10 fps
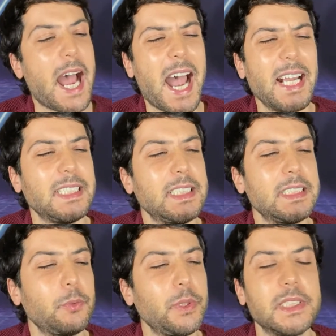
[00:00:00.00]
I
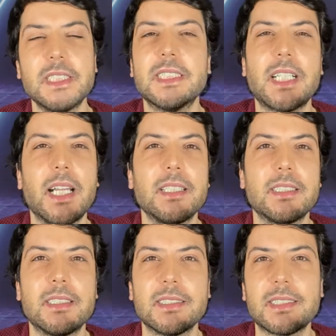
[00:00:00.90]
didn't really
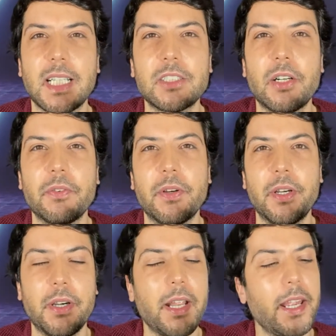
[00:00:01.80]
like the style of
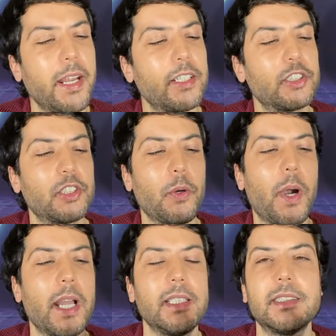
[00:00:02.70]
her hair, so
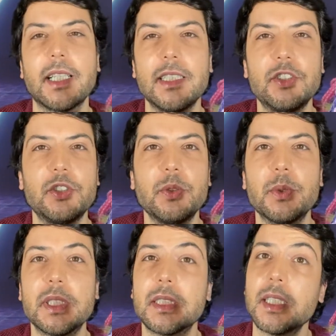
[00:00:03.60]
I decided to do
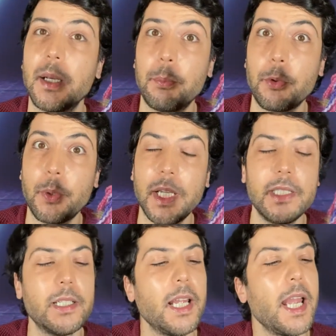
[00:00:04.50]
a little upgrade.